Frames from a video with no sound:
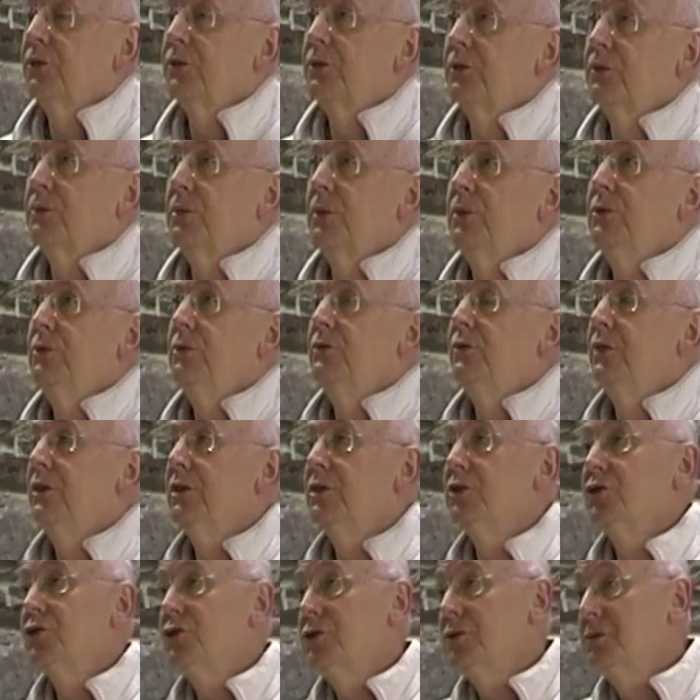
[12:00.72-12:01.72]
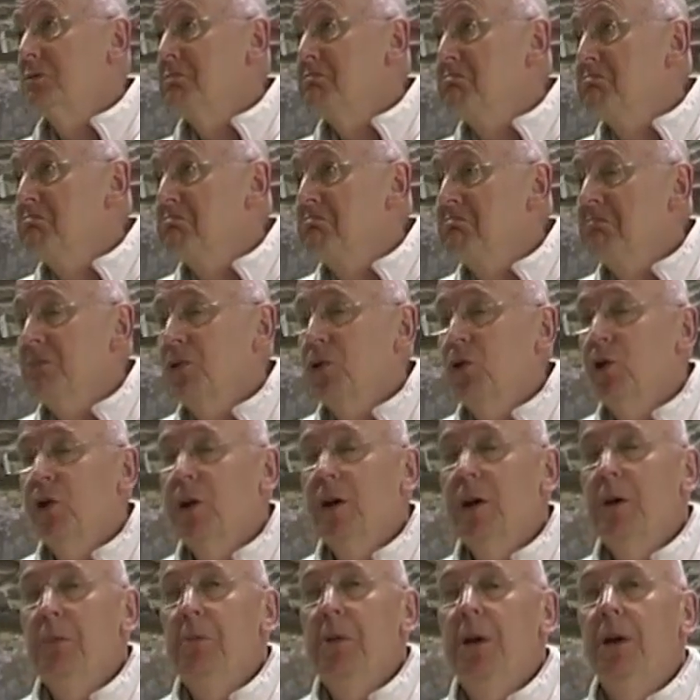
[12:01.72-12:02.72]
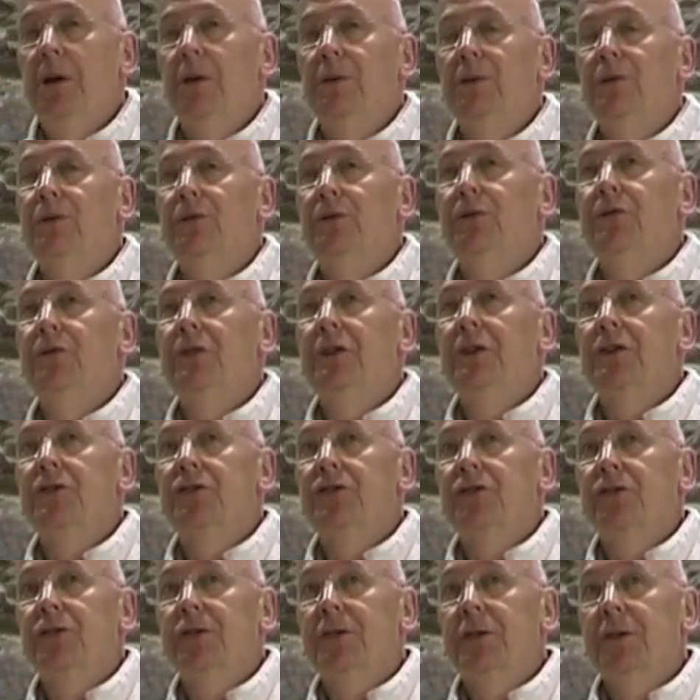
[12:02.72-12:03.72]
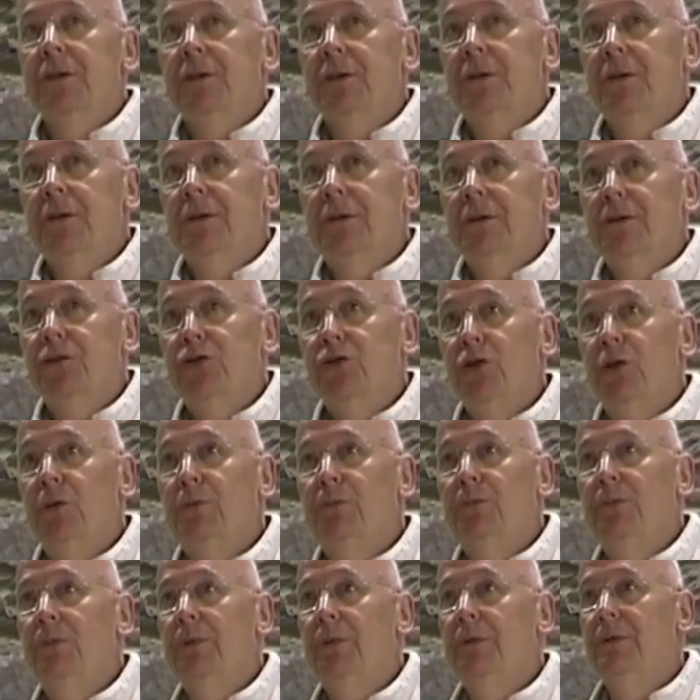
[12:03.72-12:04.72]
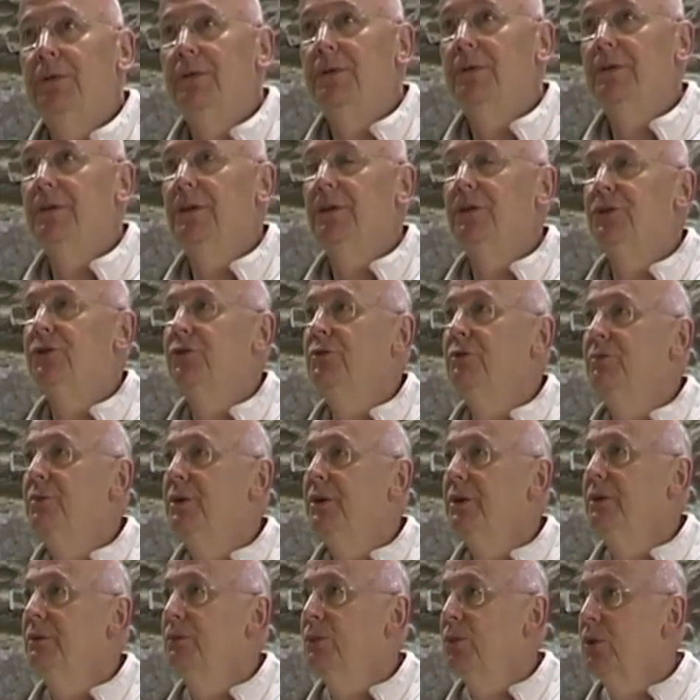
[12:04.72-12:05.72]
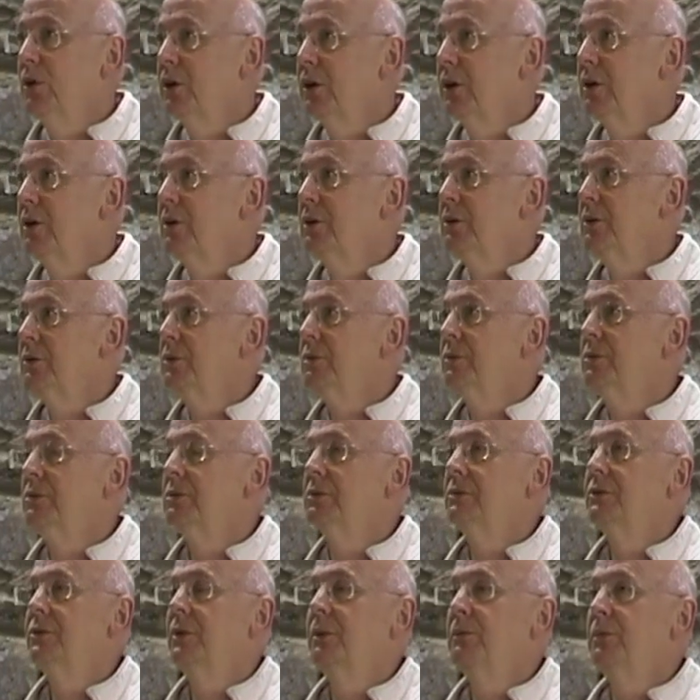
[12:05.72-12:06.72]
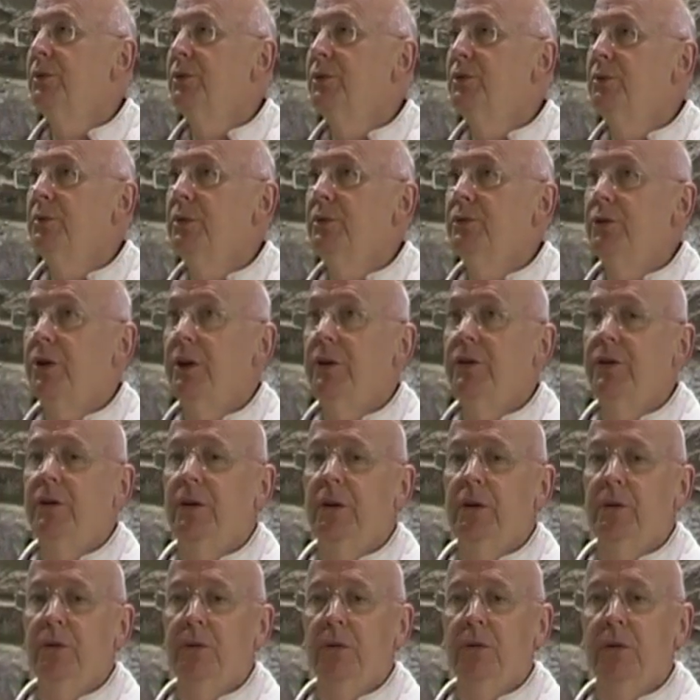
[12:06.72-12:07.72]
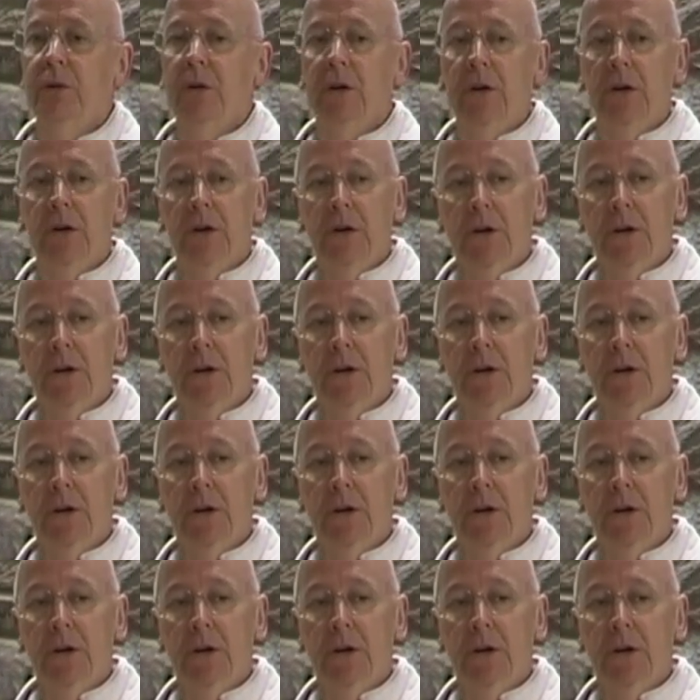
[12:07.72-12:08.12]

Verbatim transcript: just as when you finished cooking a meal, or you finished a job that you've been working on, or something you've been writing, or